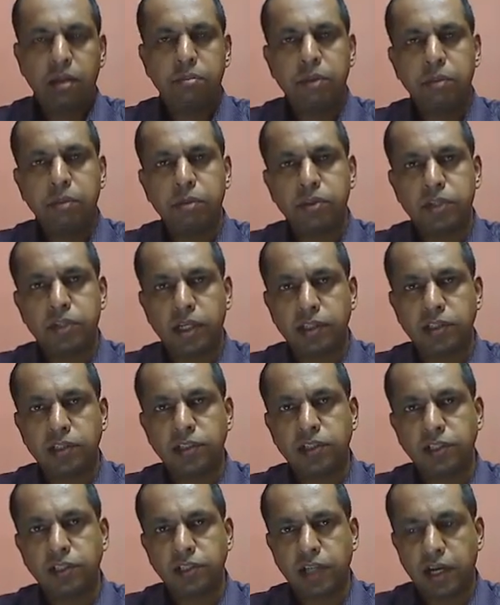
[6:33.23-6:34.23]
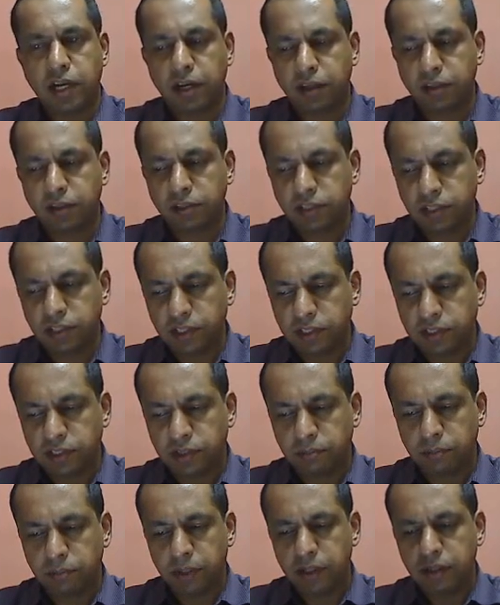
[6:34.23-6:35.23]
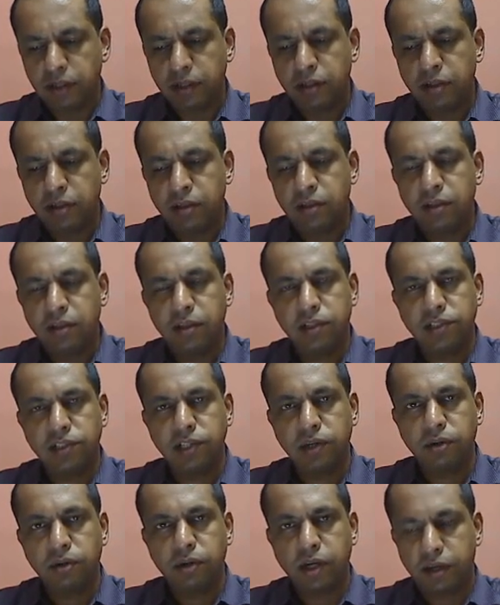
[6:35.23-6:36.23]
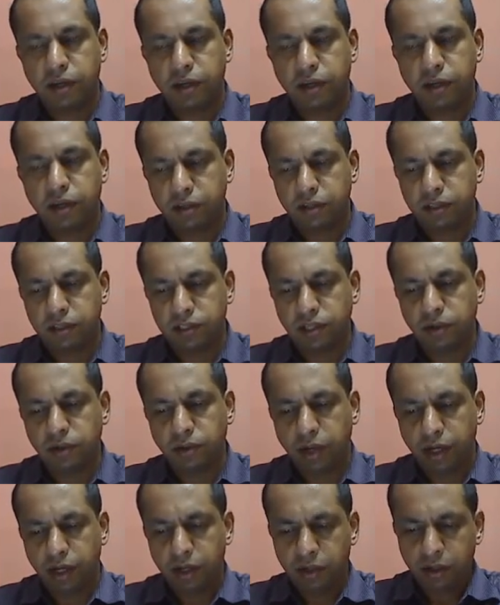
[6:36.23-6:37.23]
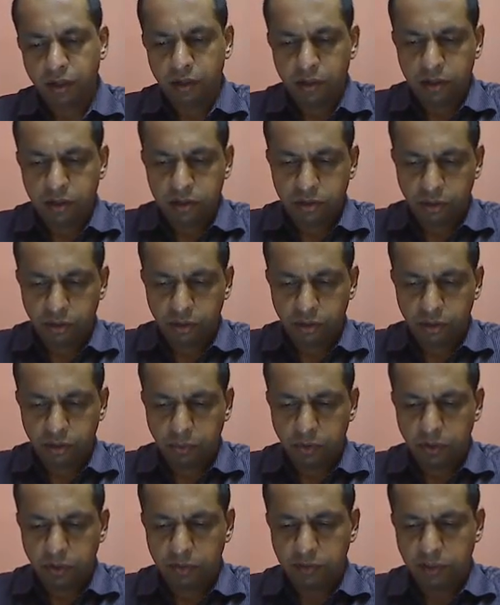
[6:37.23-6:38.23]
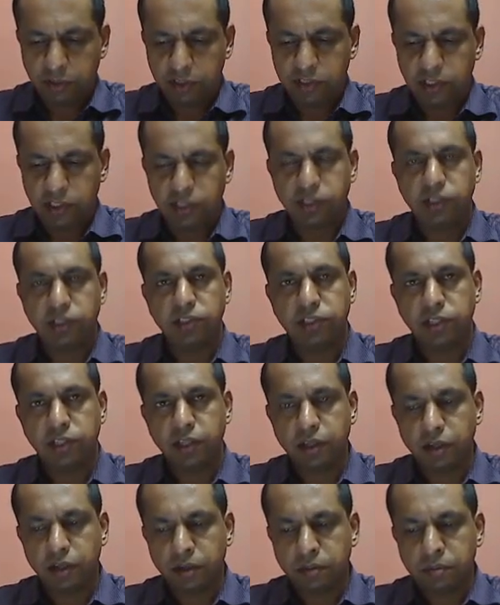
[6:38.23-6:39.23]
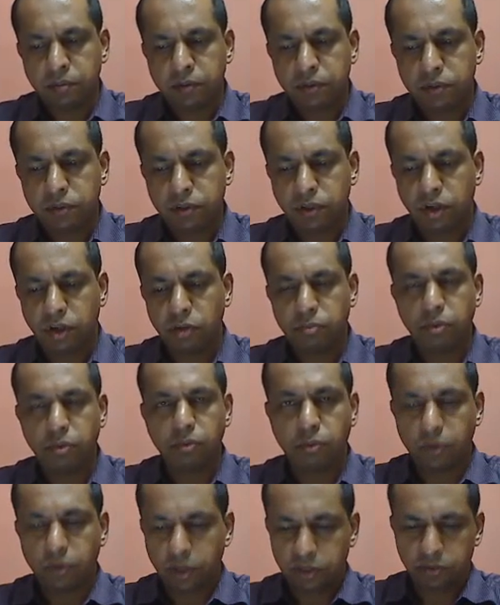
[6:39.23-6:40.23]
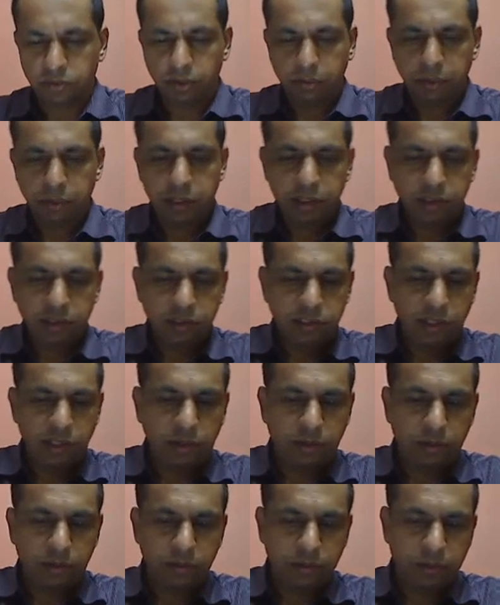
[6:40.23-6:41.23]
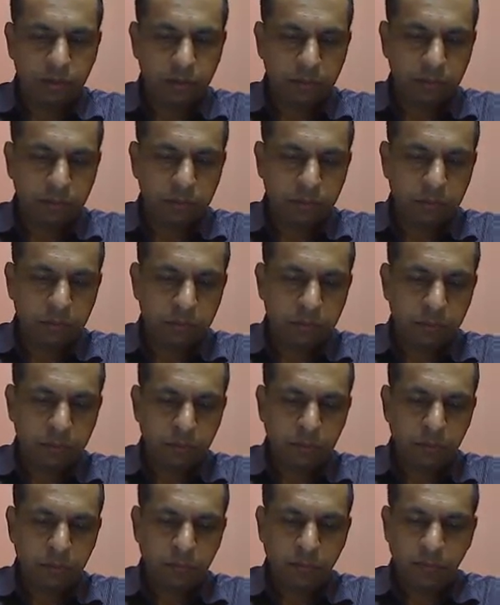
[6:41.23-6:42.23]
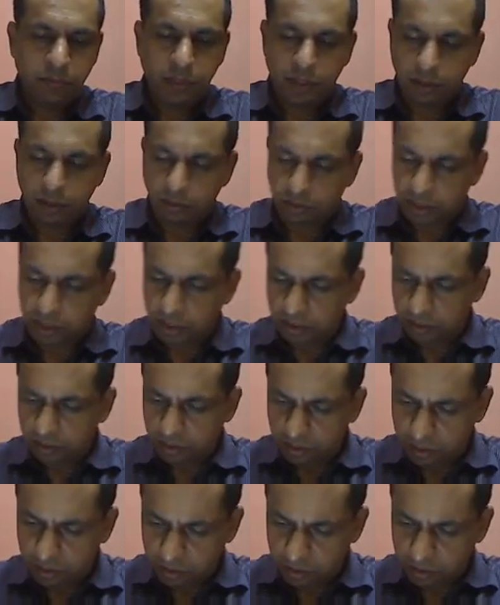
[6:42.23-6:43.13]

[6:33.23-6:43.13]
the PMOS transistor's characteristic is simply a zero current, a zero line. So the point of intersection is here, so the output voltage will be 0. Okay.